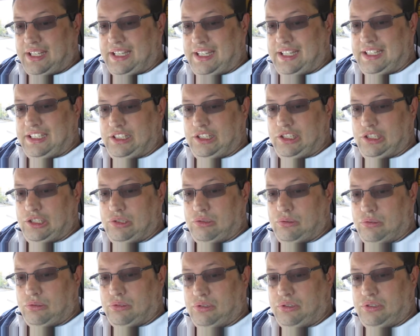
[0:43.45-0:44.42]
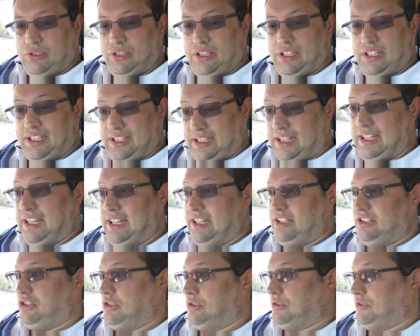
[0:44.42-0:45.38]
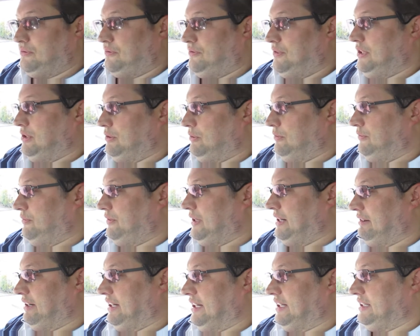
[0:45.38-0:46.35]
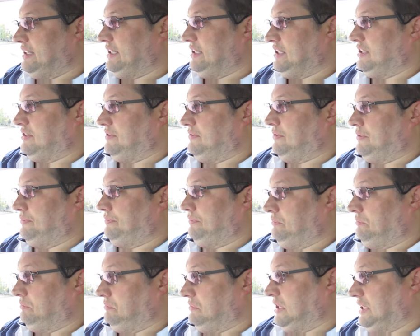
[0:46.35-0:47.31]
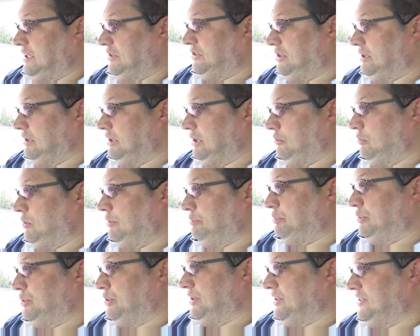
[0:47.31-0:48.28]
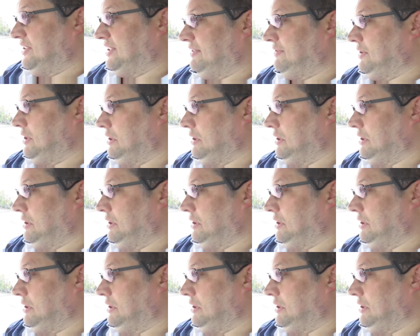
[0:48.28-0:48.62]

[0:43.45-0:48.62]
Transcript: it does feel very nice, and it's only a 1.7.